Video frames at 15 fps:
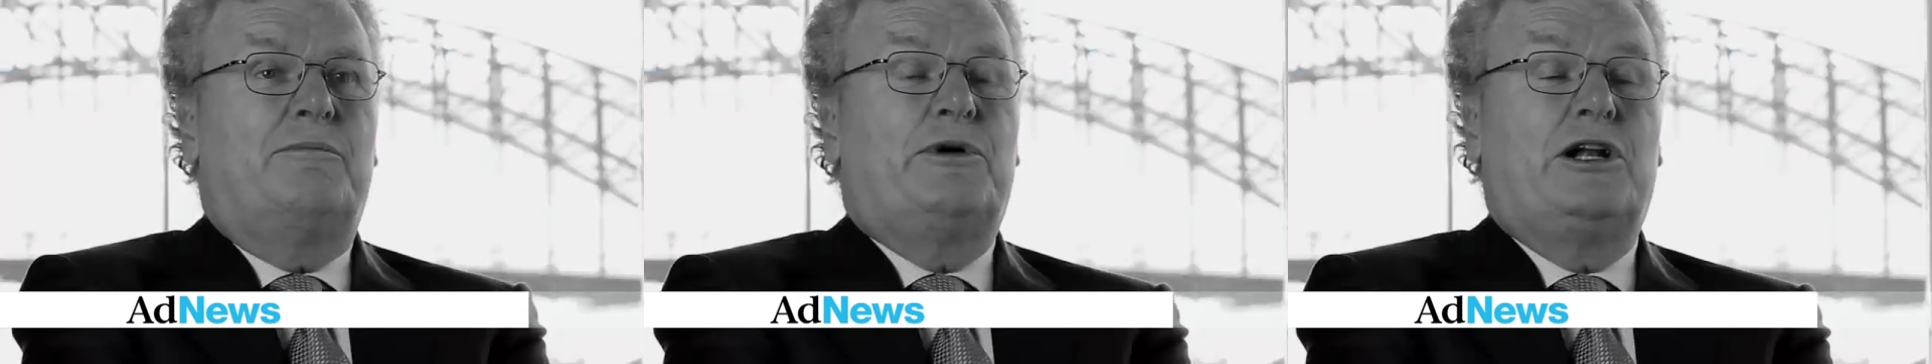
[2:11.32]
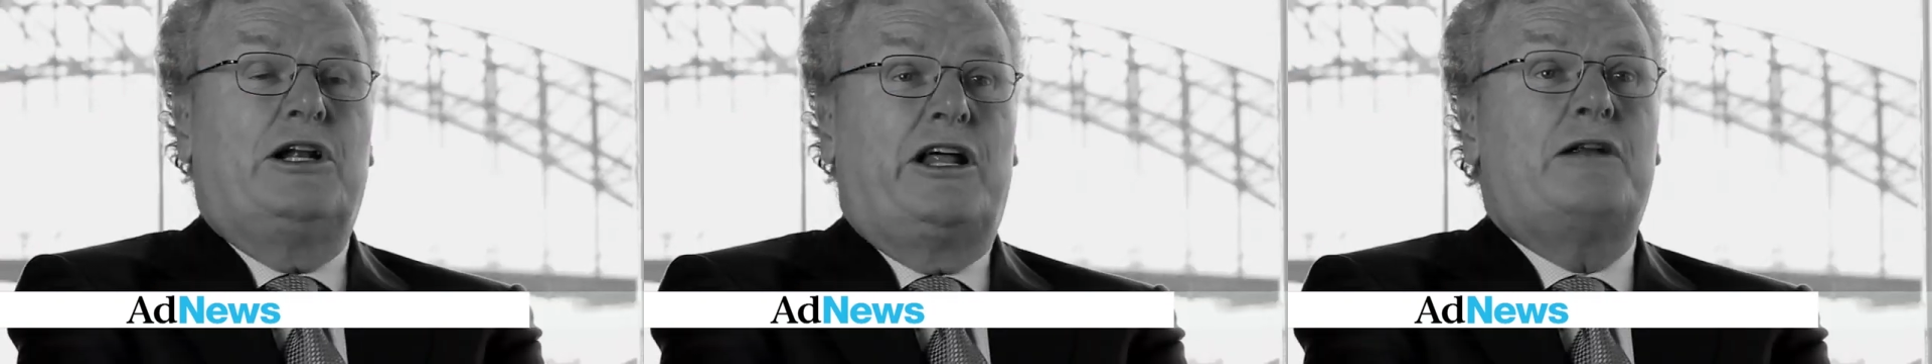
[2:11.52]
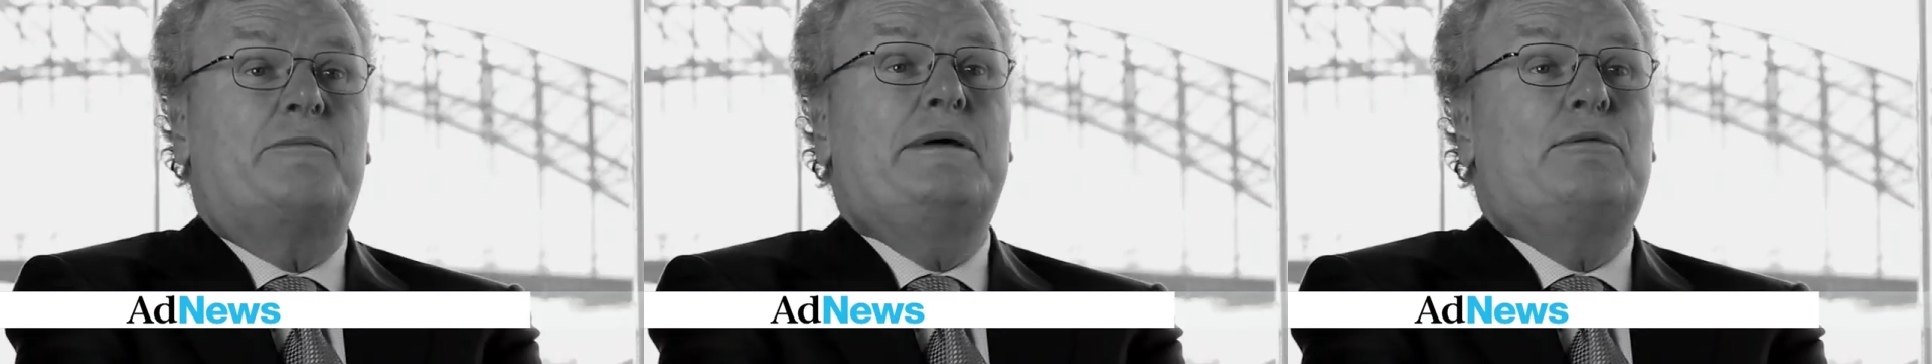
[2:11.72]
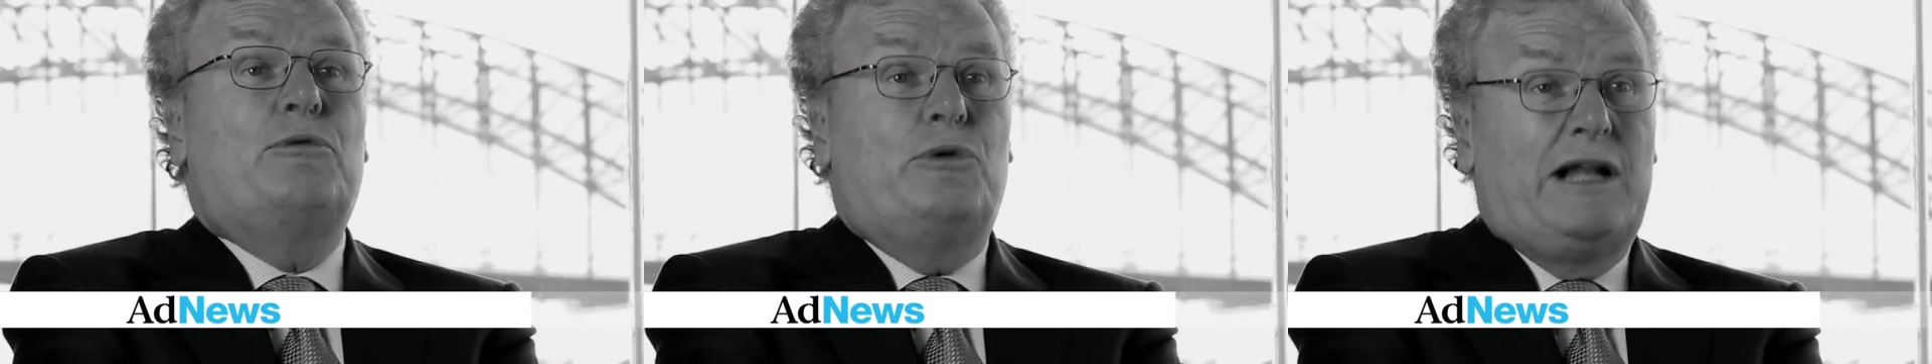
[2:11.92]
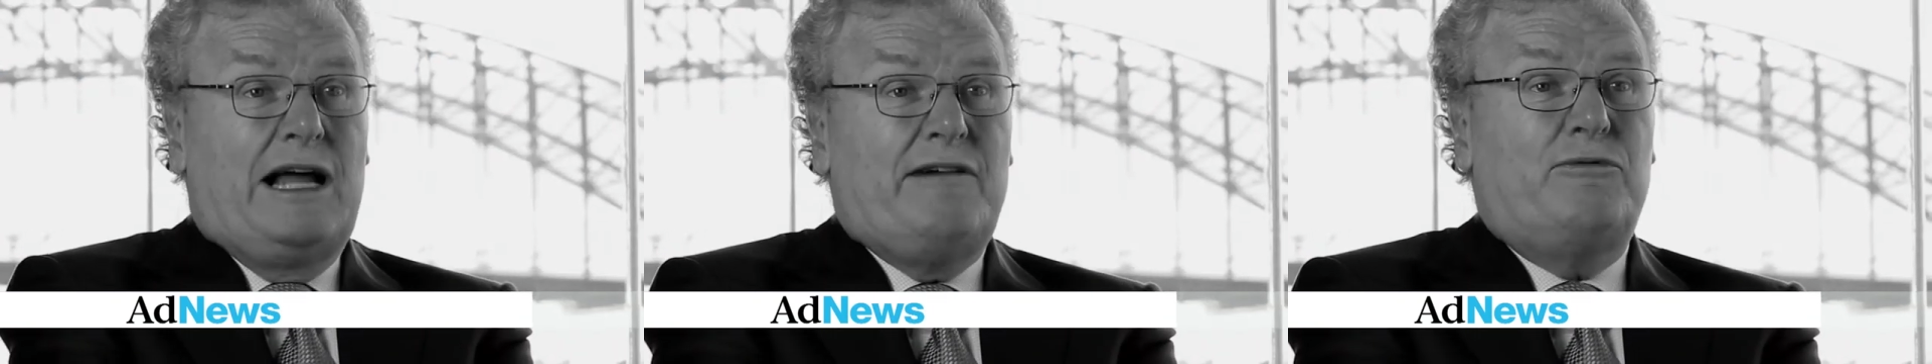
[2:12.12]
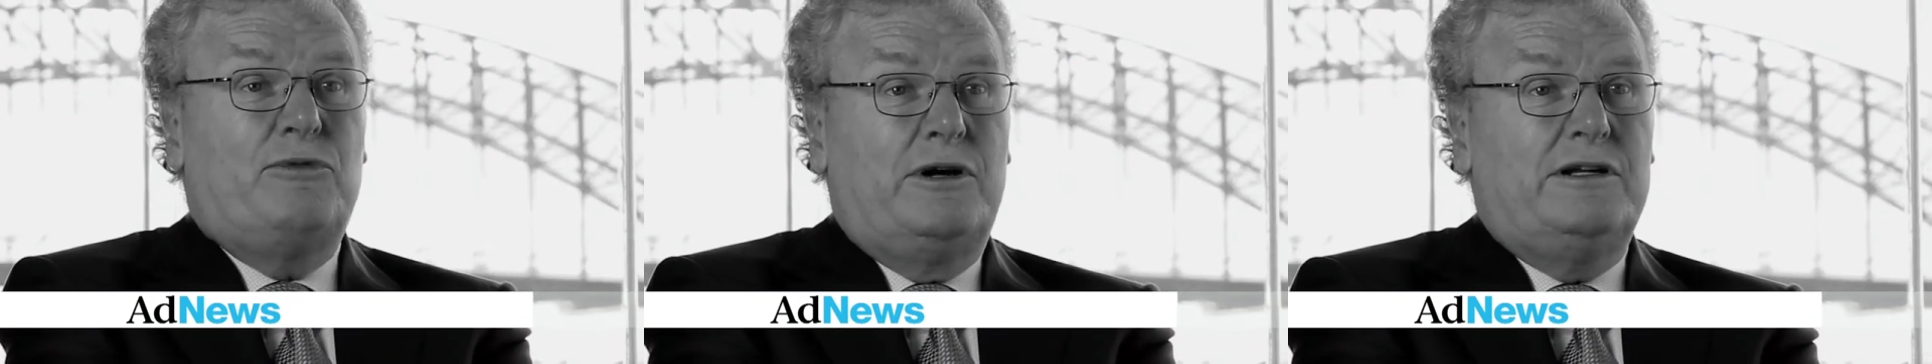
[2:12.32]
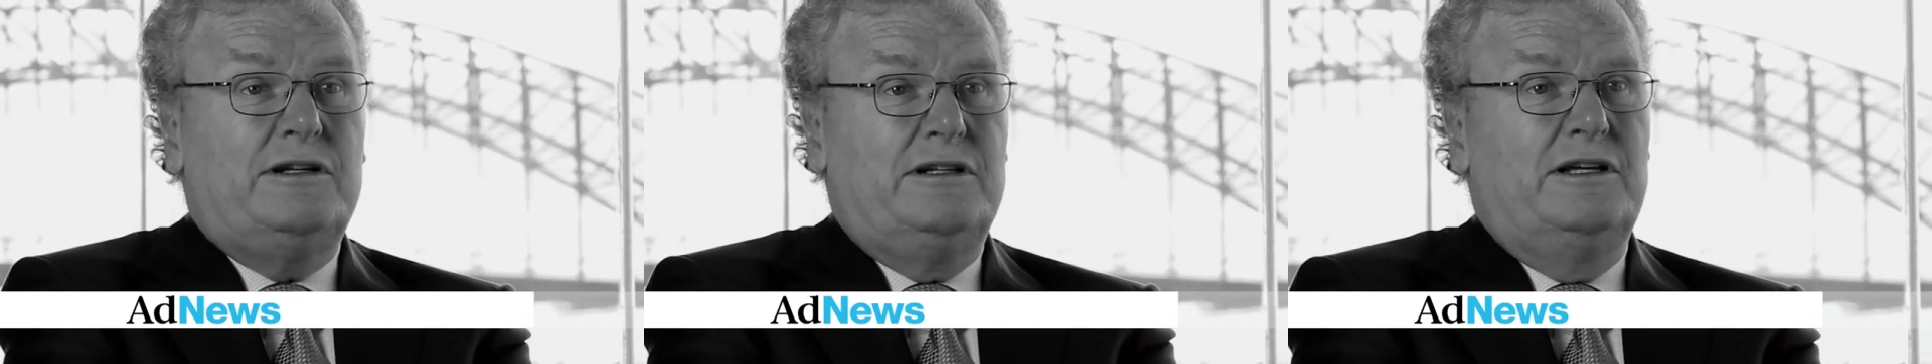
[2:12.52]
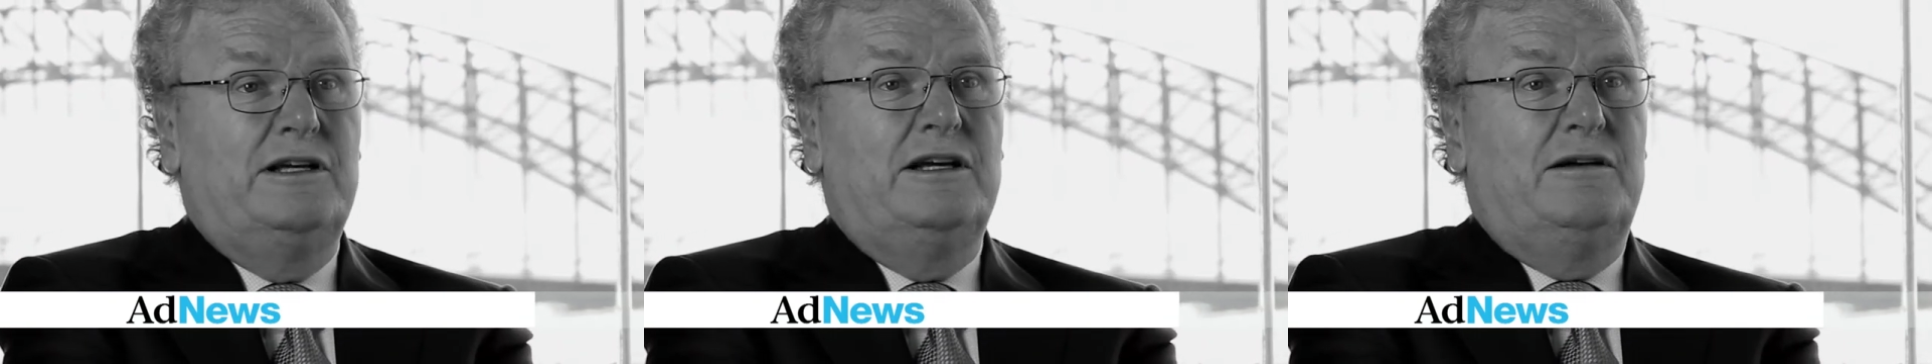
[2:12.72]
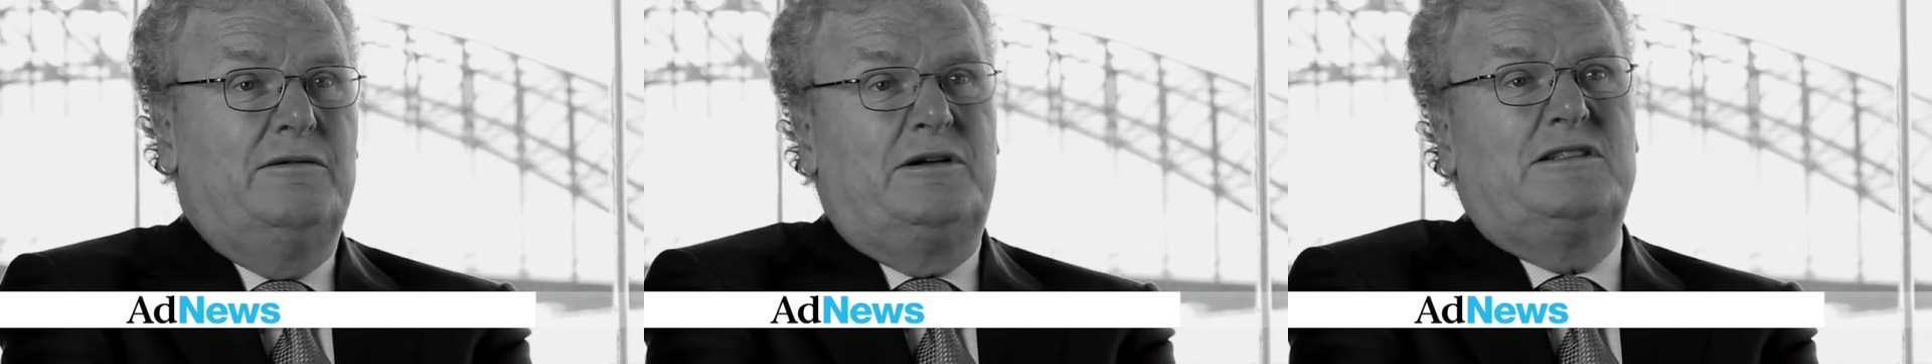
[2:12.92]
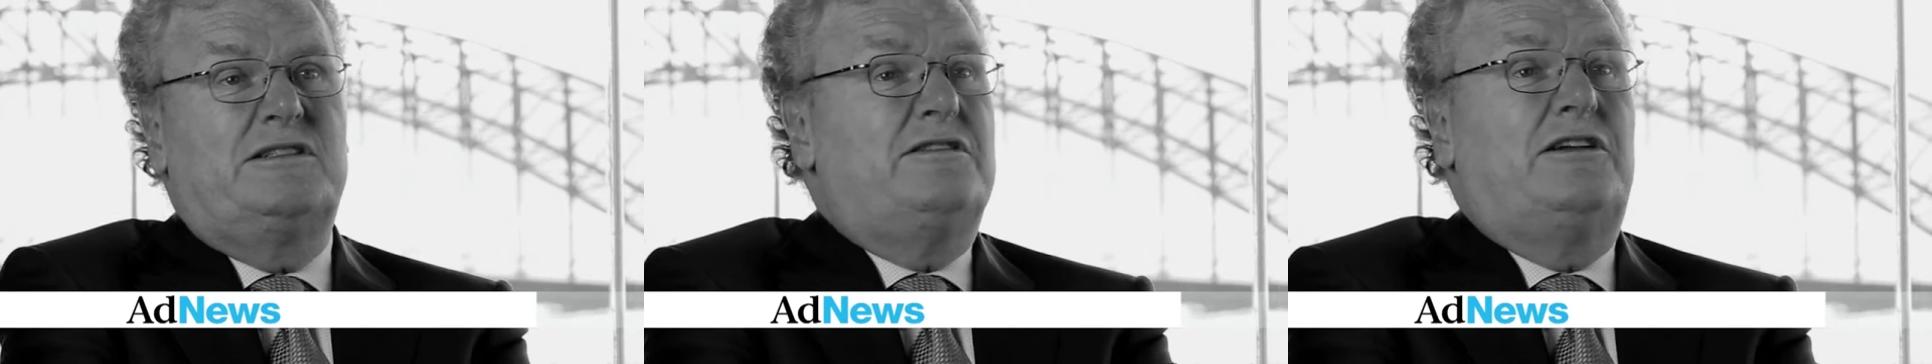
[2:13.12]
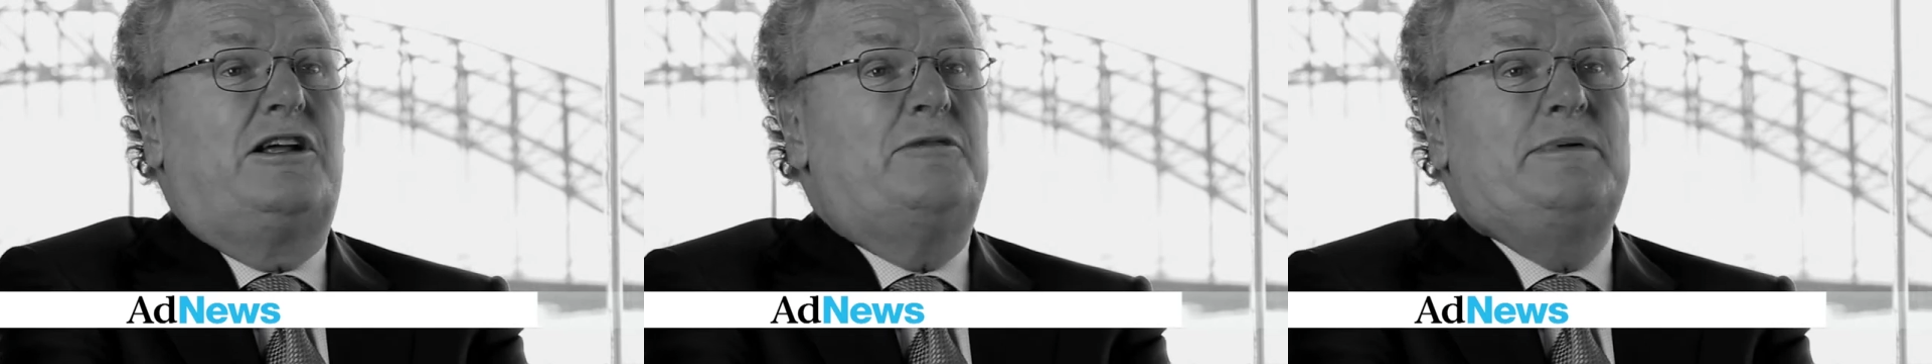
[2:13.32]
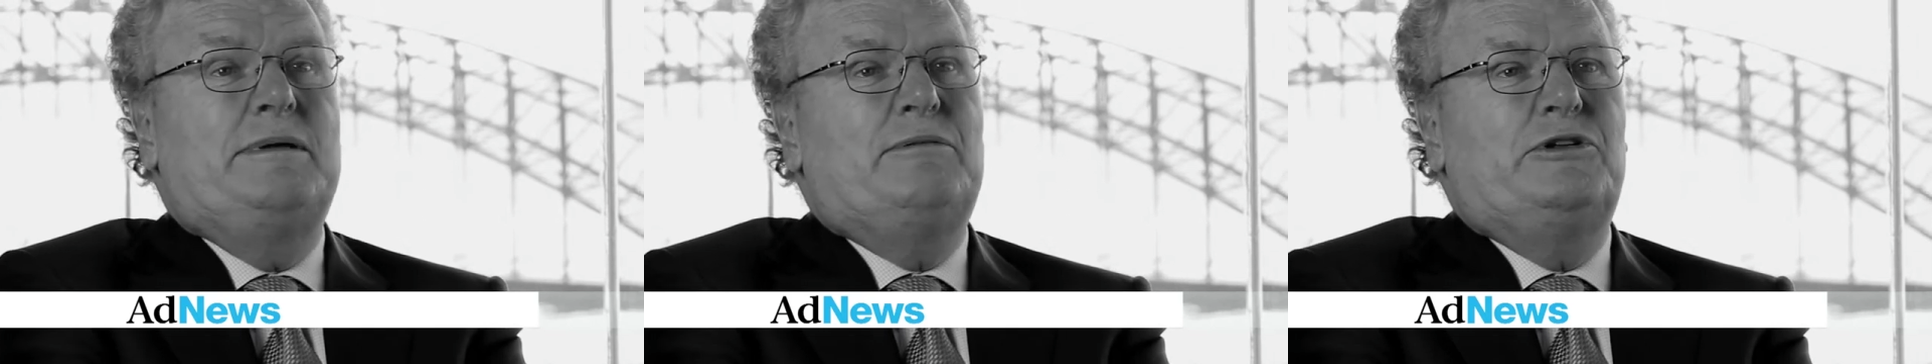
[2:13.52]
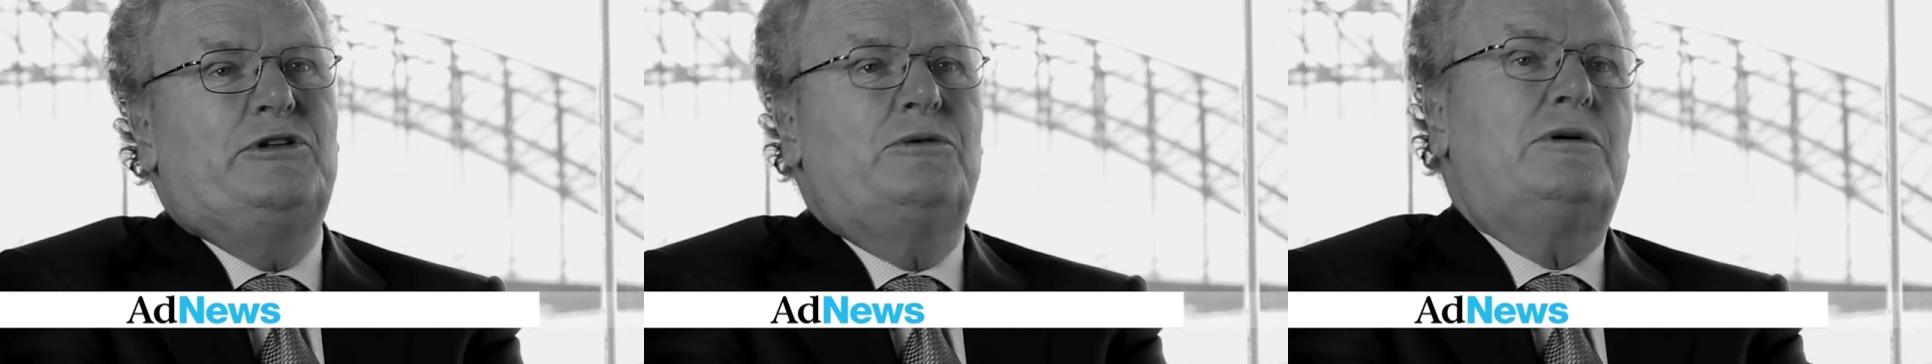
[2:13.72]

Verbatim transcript: But a lot of people will have one. There's a lot of people in the